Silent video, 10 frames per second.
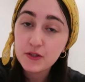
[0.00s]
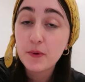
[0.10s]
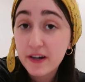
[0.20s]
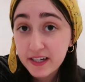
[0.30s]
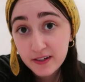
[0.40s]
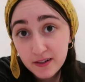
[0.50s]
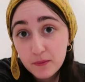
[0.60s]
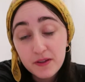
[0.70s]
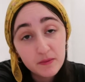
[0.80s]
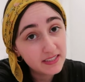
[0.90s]
You are here
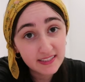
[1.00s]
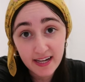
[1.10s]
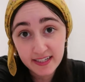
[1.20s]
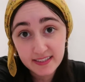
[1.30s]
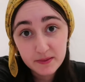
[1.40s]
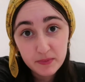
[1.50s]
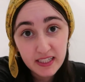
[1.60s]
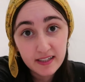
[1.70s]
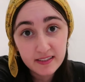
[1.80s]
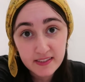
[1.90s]
with me tonight
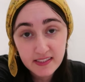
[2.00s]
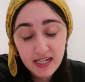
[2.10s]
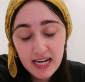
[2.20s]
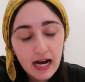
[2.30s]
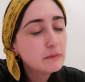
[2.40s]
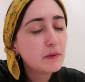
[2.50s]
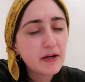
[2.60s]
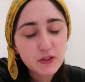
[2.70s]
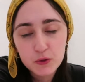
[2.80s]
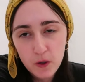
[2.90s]
because I'm
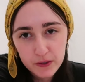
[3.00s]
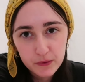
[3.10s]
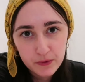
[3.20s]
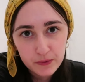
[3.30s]
about to walk you